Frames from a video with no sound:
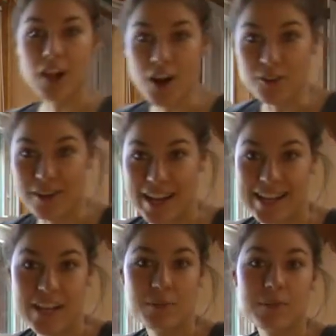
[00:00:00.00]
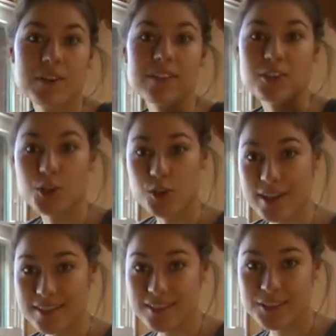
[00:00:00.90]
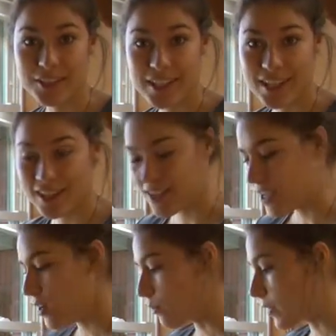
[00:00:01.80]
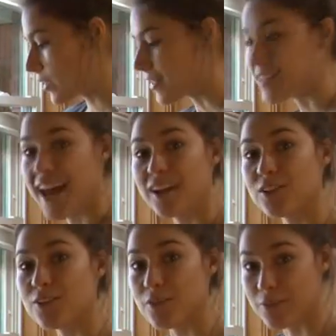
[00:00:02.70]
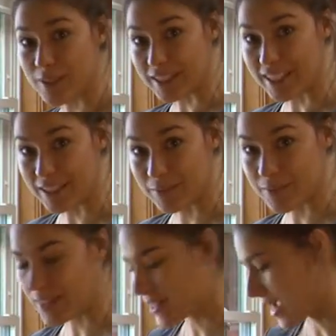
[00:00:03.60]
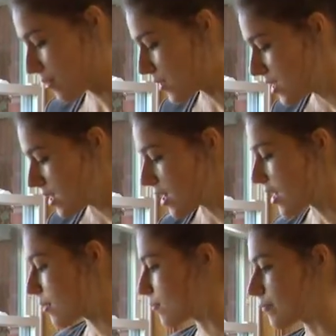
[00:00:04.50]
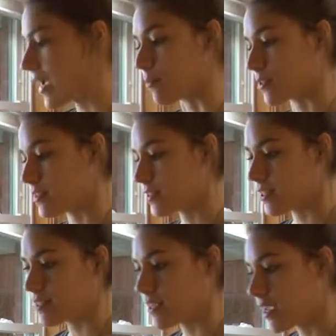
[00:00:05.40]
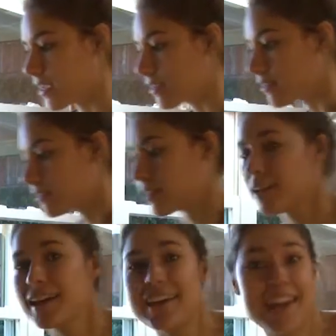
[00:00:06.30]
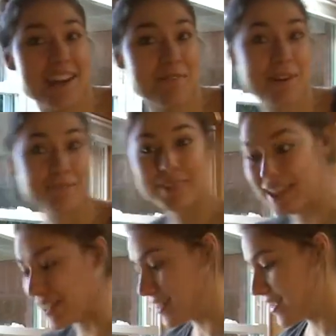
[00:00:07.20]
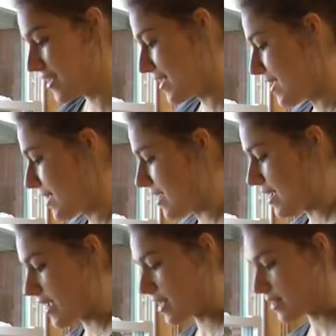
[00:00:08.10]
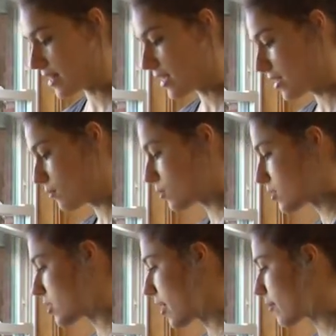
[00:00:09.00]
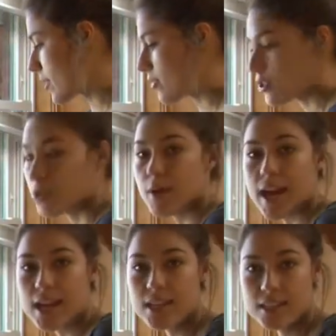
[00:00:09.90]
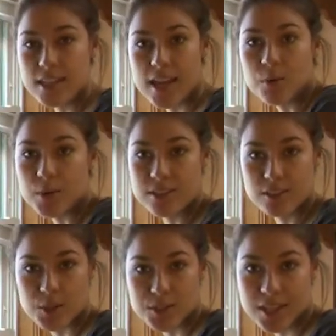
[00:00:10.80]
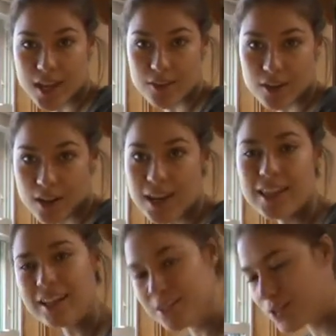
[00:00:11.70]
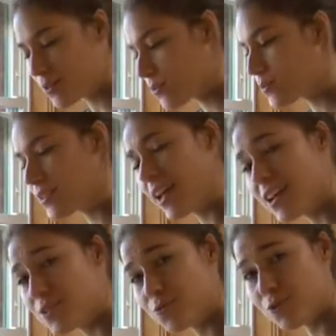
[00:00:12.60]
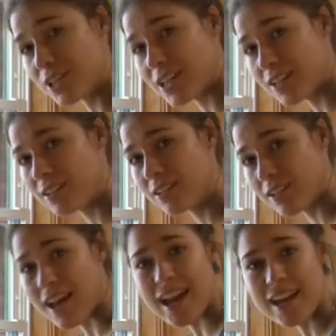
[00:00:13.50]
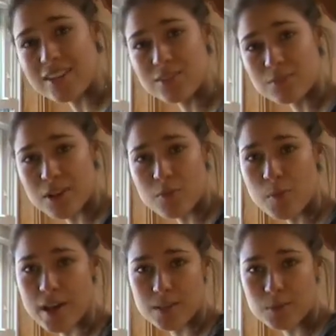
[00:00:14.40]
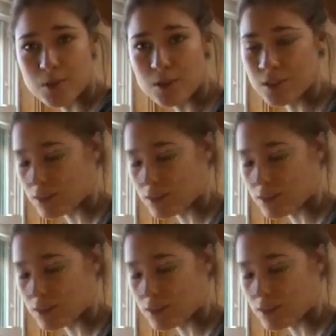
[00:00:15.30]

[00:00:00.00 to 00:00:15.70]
All right, now that we've got the crust cooking, we're gonna tackle the filling. Now, yeah, we're just gonna take a can of pumpkin, and then we'll start with 2 eggs and whisk those together. I like to use cage-free eggs whenever possible.